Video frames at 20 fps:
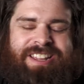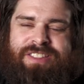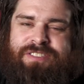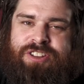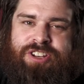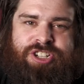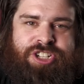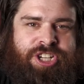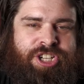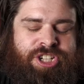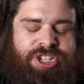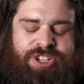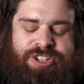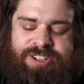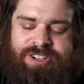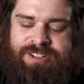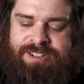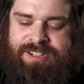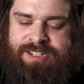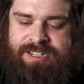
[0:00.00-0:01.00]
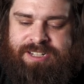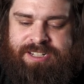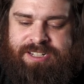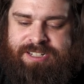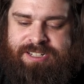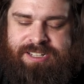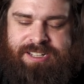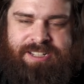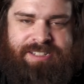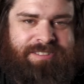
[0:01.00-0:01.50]
and the ginger.
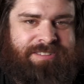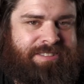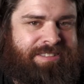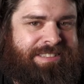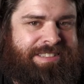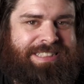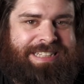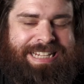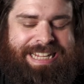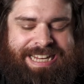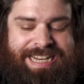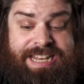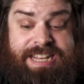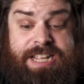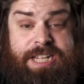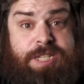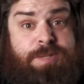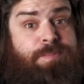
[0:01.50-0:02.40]
In this